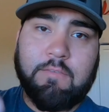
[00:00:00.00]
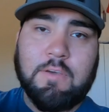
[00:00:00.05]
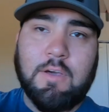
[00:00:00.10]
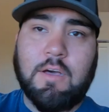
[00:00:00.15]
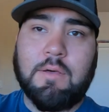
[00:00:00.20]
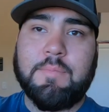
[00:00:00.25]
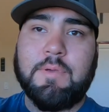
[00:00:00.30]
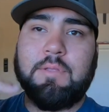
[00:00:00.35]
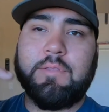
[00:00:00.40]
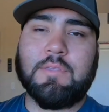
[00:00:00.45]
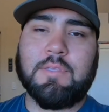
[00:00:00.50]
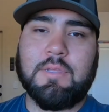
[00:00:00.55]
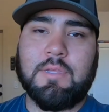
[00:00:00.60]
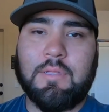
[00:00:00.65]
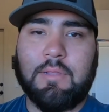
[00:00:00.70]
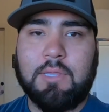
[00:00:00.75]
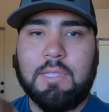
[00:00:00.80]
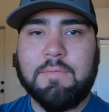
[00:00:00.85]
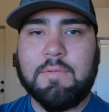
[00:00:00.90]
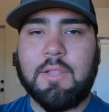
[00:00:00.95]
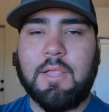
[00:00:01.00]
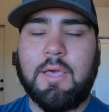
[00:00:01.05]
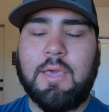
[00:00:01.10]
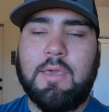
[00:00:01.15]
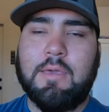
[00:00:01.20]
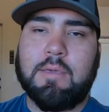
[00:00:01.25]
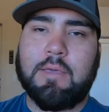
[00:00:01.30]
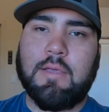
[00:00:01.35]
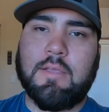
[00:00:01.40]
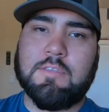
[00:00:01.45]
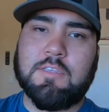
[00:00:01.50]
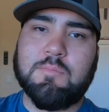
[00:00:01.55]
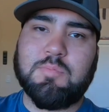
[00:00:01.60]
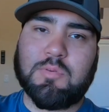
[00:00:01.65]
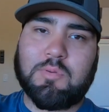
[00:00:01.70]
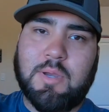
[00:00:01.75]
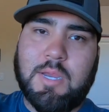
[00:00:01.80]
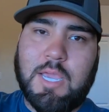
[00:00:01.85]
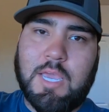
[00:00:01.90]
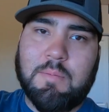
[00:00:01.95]
comment, leave a like,
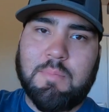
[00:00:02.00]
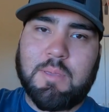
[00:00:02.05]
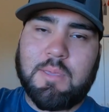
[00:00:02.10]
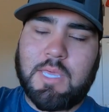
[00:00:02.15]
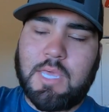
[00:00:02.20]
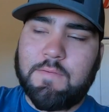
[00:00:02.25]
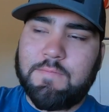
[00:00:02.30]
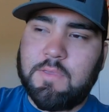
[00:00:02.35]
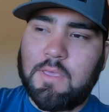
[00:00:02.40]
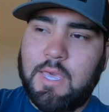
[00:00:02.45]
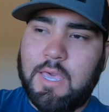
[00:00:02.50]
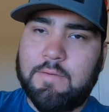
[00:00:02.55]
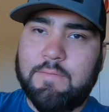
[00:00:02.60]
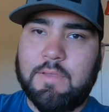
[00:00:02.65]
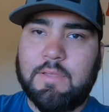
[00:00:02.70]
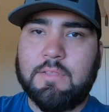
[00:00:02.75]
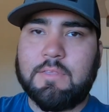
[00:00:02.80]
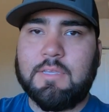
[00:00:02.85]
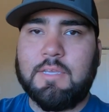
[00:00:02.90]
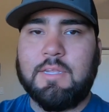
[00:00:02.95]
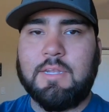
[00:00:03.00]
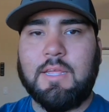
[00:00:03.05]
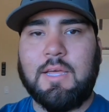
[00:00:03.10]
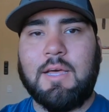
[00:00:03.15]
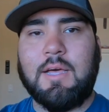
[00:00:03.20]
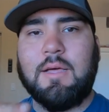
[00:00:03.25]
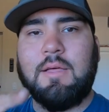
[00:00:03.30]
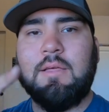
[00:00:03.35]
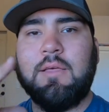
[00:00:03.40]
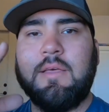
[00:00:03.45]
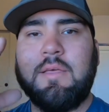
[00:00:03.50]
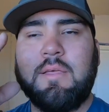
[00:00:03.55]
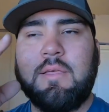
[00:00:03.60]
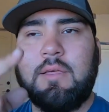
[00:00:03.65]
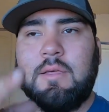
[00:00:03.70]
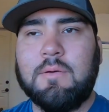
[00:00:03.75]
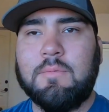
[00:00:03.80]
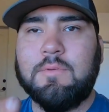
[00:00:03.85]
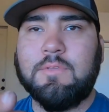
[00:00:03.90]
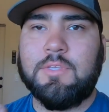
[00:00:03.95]
subscribe if you haven't, and
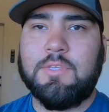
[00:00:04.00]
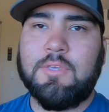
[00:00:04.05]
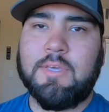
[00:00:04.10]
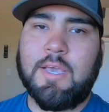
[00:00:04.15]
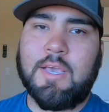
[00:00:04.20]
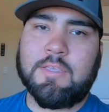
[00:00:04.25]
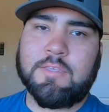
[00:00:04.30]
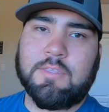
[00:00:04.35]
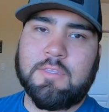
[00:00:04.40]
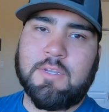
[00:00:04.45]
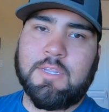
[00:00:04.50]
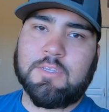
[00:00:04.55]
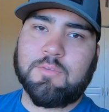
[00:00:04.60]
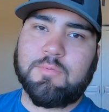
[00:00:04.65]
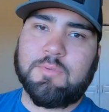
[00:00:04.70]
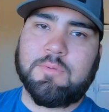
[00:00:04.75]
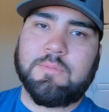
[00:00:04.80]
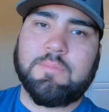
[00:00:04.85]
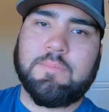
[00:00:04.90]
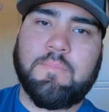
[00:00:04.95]
we'll see you guys in the next one.